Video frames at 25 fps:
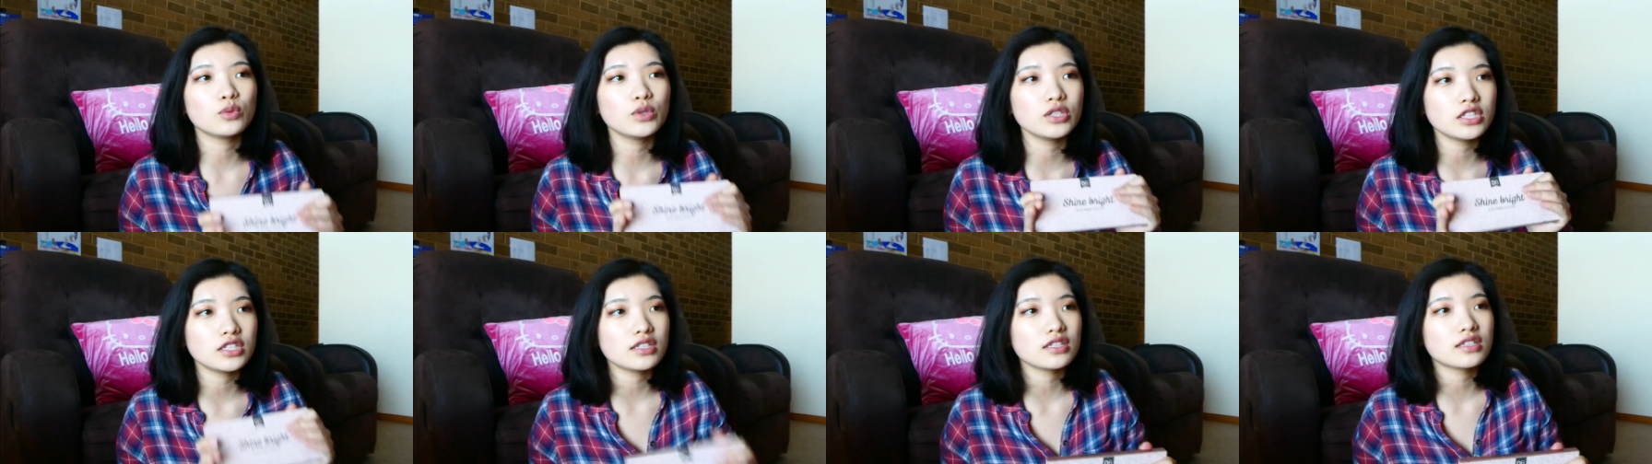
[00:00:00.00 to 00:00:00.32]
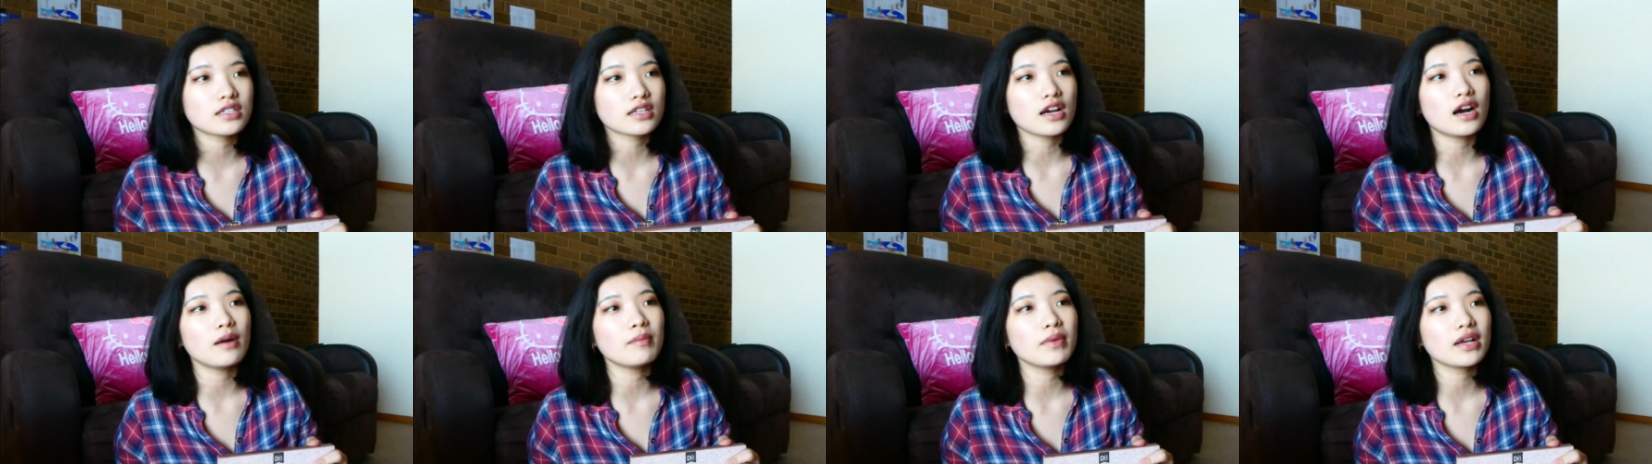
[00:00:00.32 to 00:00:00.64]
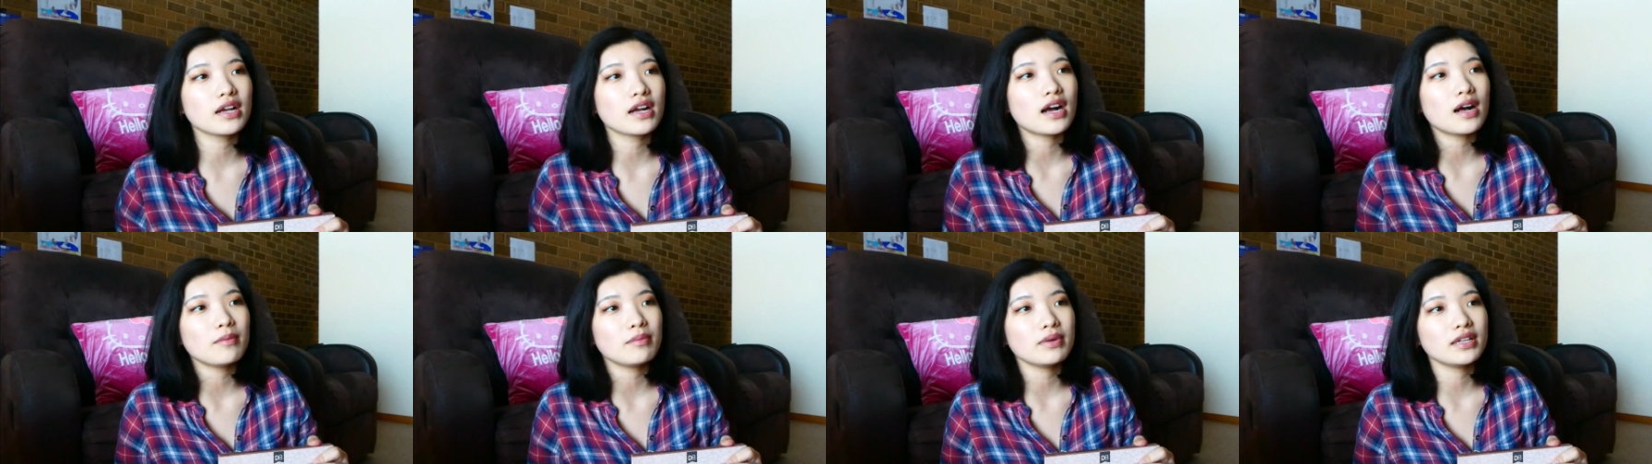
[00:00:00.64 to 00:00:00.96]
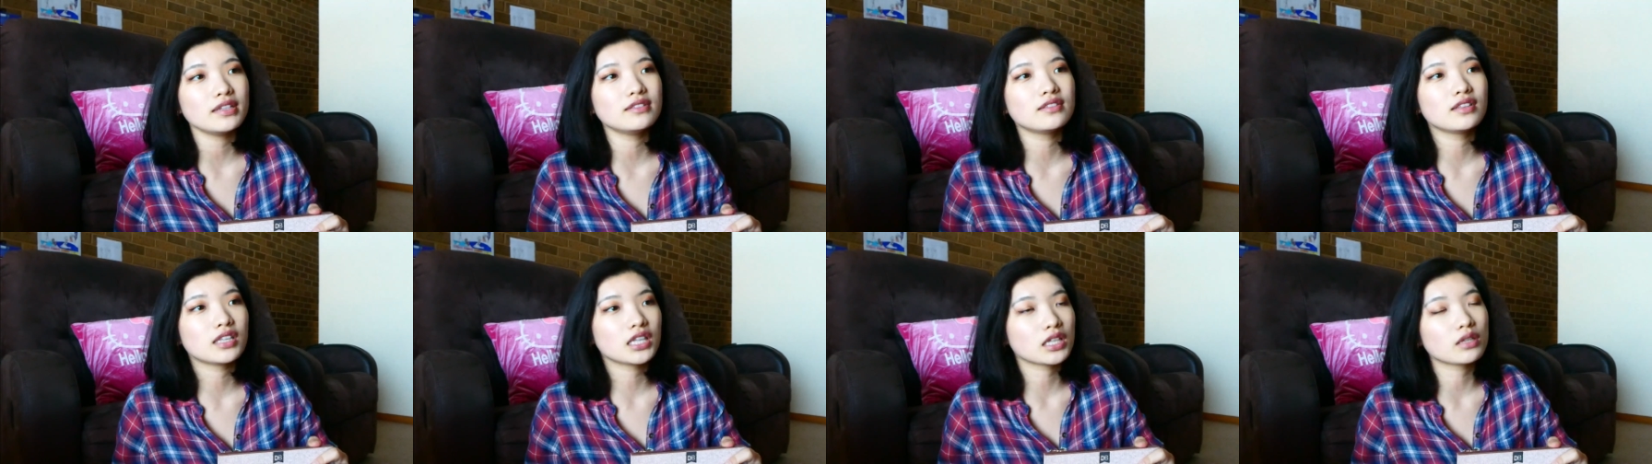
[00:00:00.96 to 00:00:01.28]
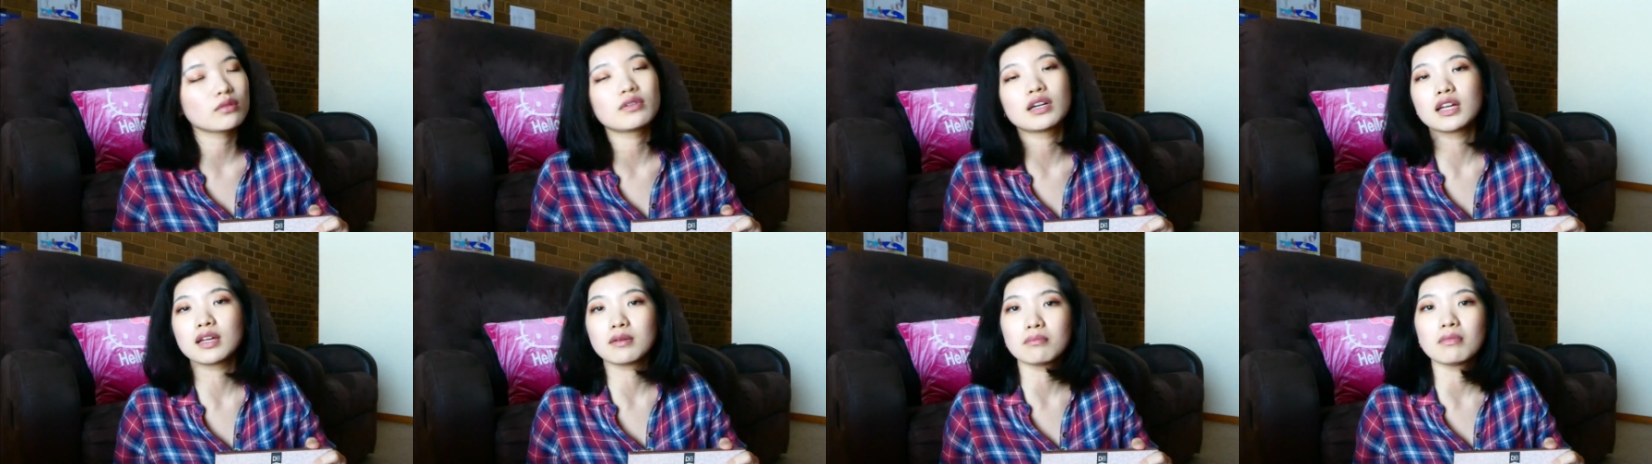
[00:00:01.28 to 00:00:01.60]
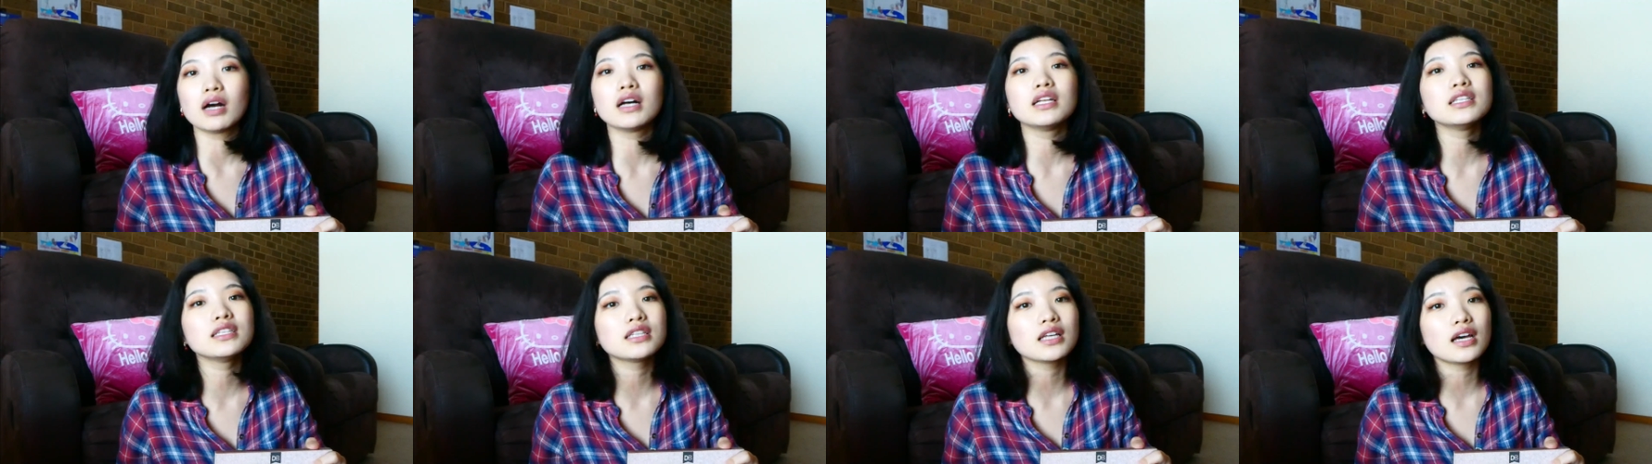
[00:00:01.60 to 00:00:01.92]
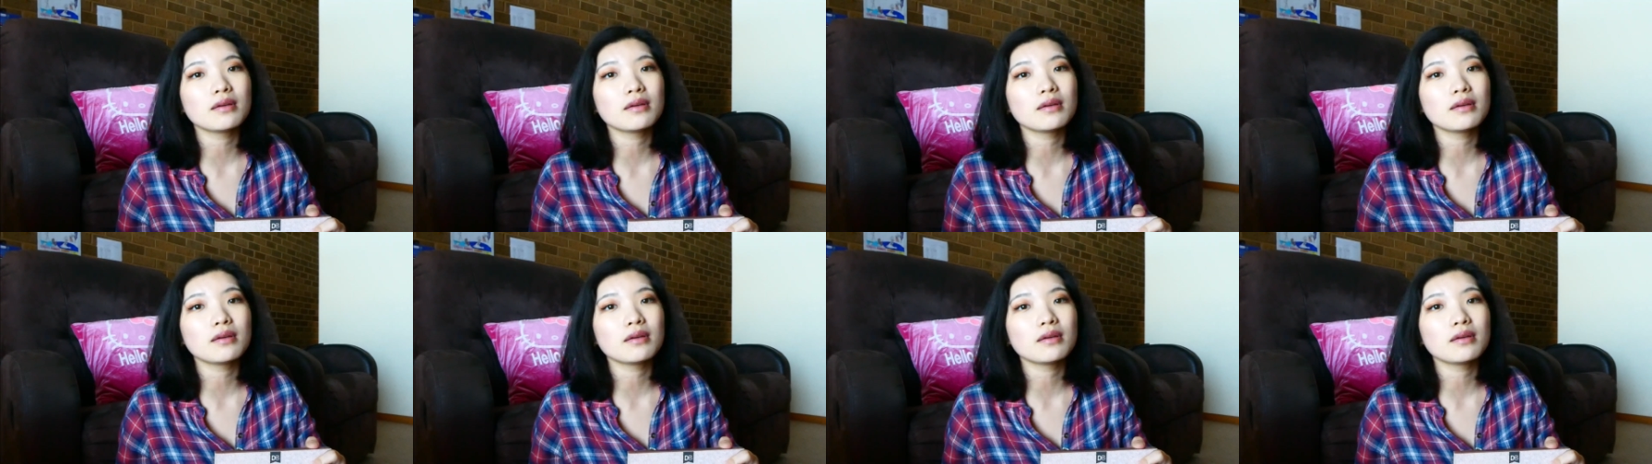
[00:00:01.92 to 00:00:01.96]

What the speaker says: which is coming up in 3 months.